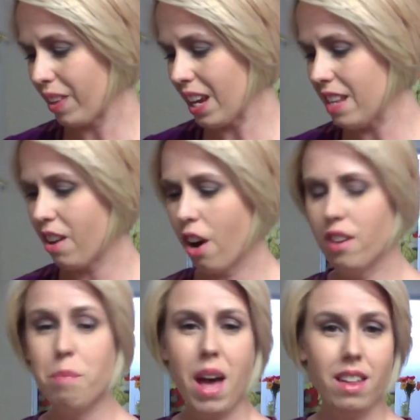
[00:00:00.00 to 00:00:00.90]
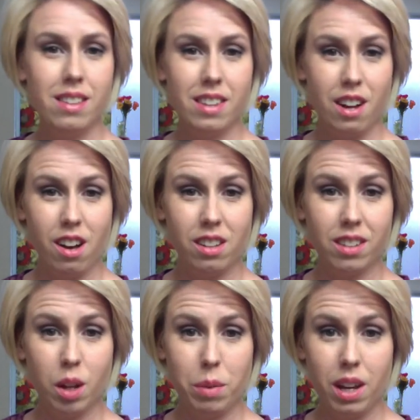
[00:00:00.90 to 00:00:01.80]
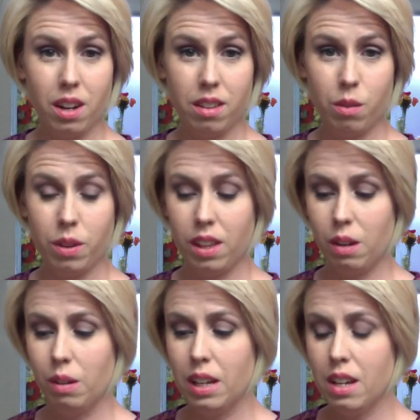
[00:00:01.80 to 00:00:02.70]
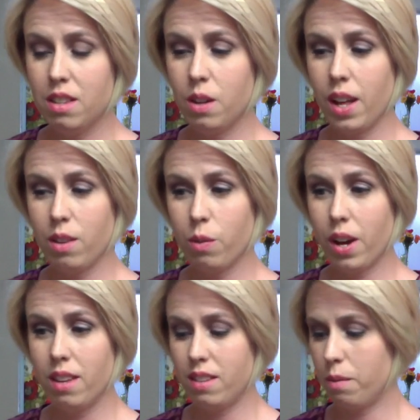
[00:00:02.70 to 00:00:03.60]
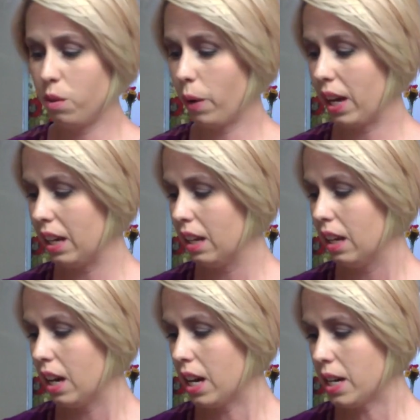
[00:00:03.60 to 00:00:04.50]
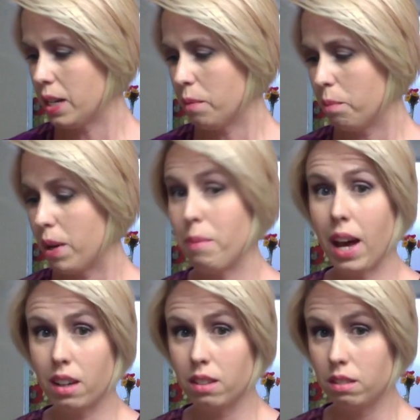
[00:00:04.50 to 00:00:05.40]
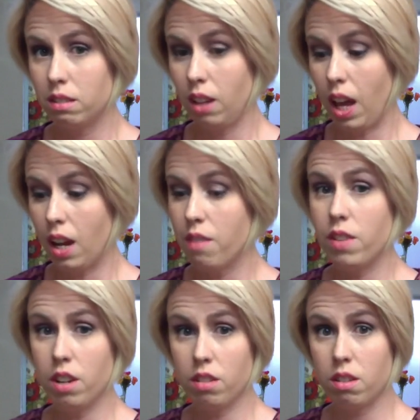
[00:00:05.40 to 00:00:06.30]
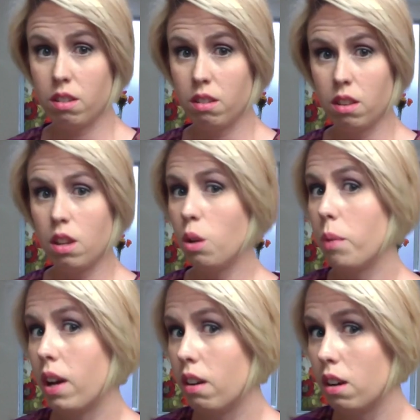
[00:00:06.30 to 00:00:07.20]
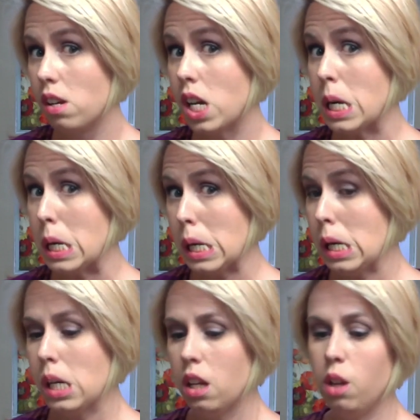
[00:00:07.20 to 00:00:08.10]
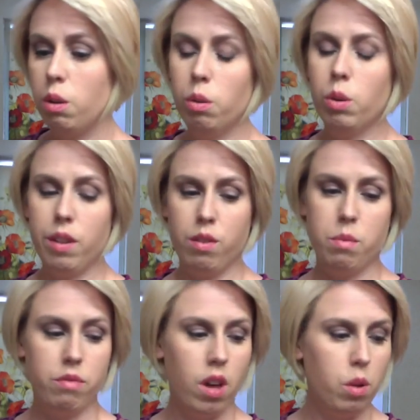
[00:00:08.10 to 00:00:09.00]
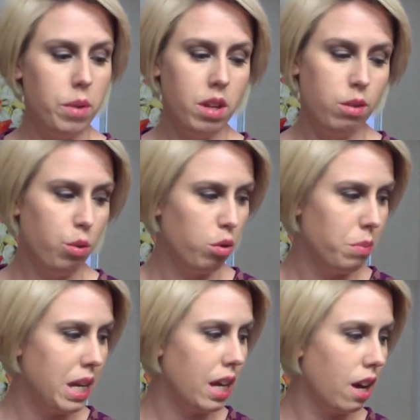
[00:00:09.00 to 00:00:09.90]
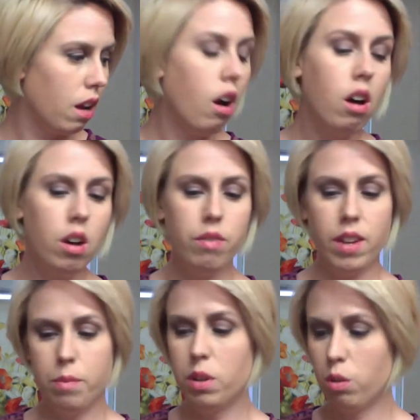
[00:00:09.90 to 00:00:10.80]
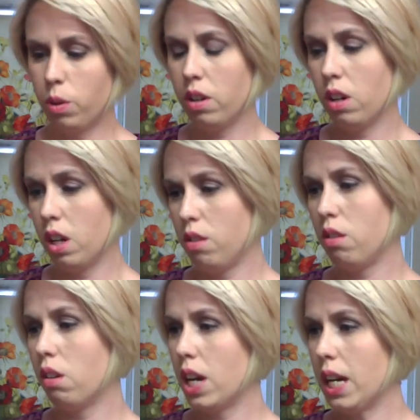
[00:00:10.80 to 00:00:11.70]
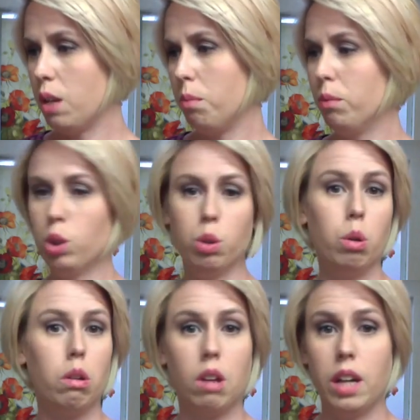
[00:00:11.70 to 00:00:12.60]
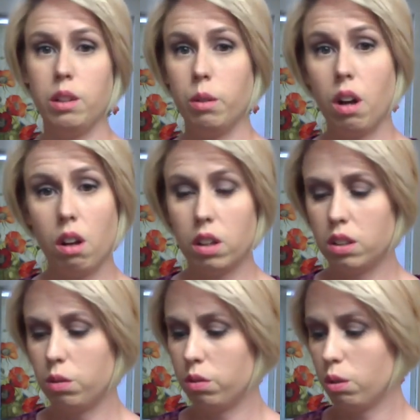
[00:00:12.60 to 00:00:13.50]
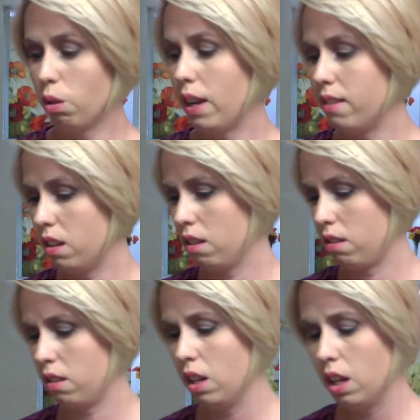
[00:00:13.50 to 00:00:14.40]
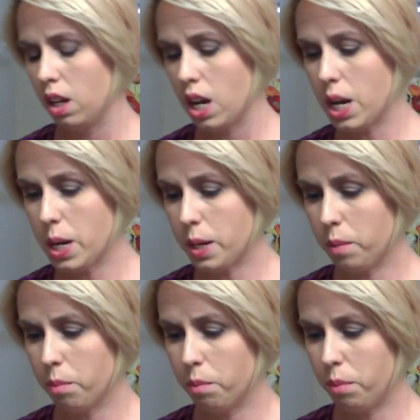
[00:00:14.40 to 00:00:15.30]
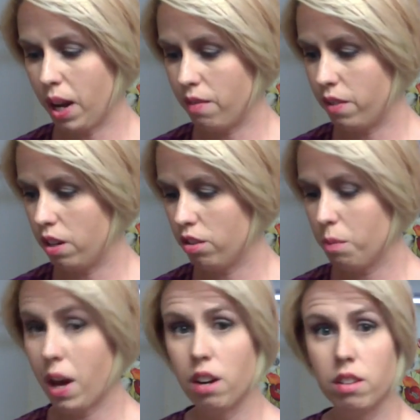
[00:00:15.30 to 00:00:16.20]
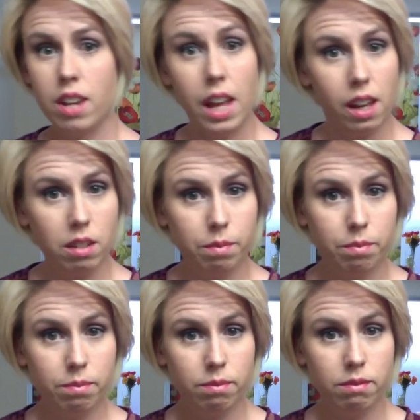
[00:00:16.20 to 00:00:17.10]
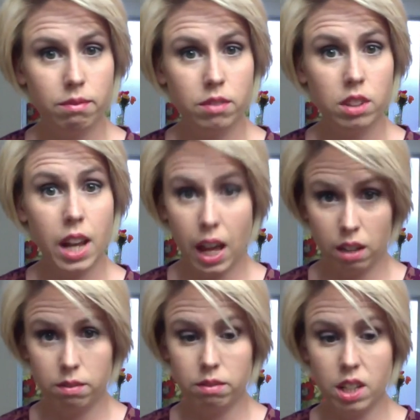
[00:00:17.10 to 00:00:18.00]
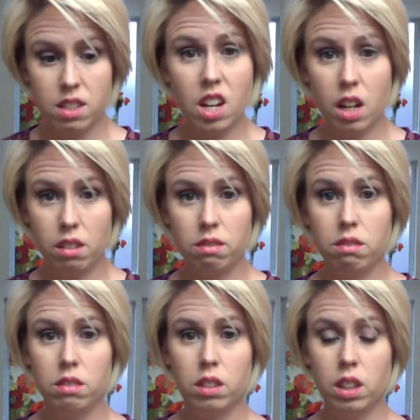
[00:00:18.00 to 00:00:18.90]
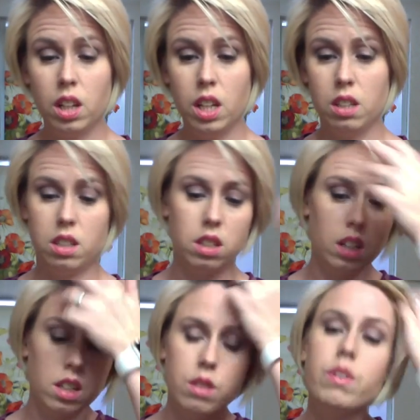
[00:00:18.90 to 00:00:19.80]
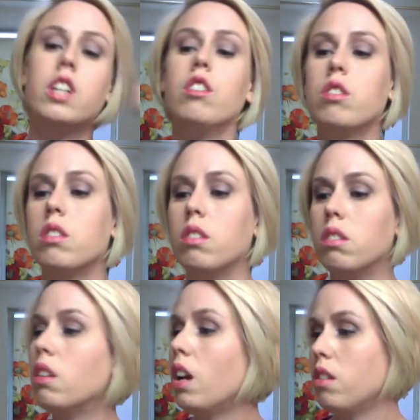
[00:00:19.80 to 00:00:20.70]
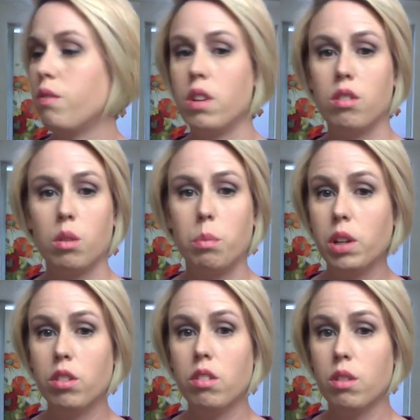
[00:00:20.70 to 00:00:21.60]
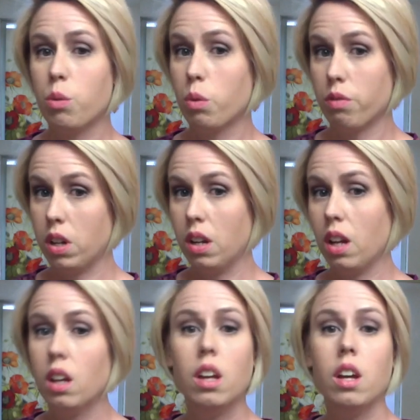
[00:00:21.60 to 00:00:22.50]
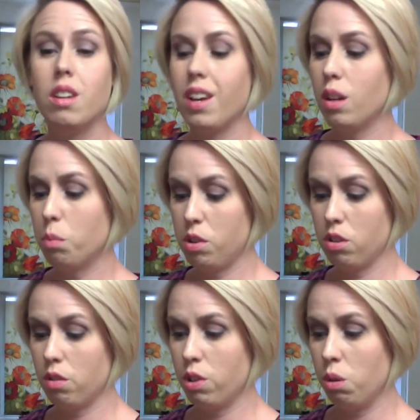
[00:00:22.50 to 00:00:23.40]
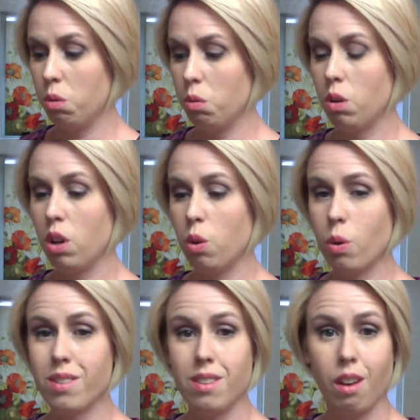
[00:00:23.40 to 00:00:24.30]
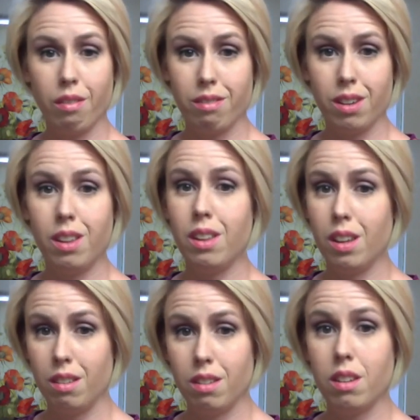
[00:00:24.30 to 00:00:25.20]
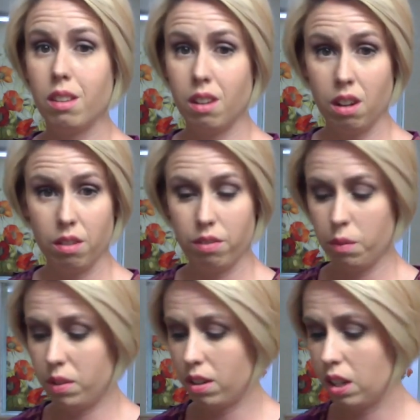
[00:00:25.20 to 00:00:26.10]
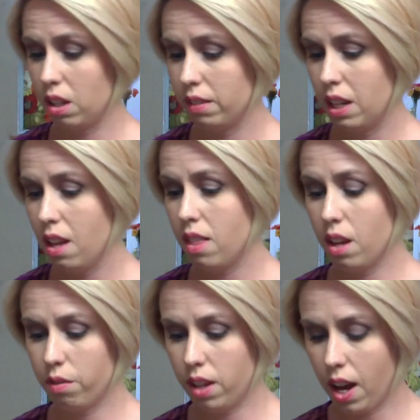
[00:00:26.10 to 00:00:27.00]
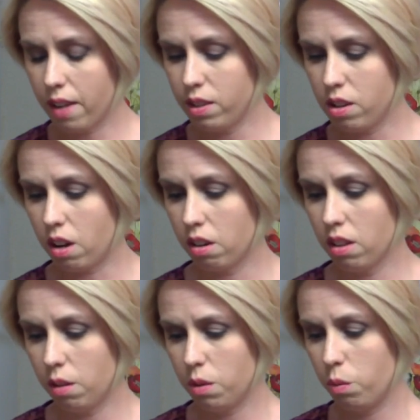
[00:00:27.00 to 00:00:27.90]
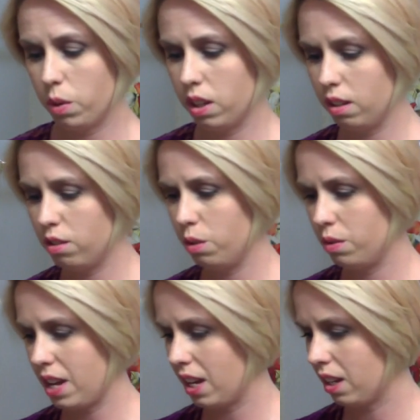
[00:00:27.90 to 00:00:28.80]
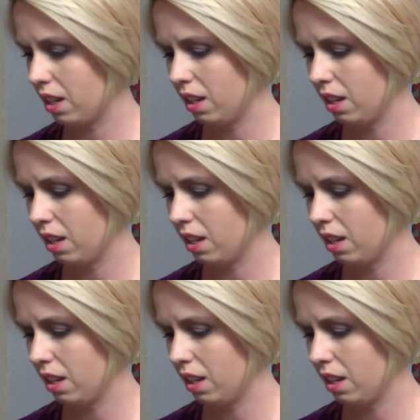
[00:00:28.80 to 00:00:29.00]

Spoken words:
it's hard to balance it all, I'll be honest with you, so that's why I stepped away. But I'm back and I finished the new pattern. If you've been following me on social media at all, Facebook, Twitter, Instagram, Google, I do it all. It's craziness. But I finished the pattern today. It's done. It's finished. I just finished the pictures. Those were fun. Taking a picture of yourself in these is tough, let me tell you. Thankfully, I have a daughter that was willing to take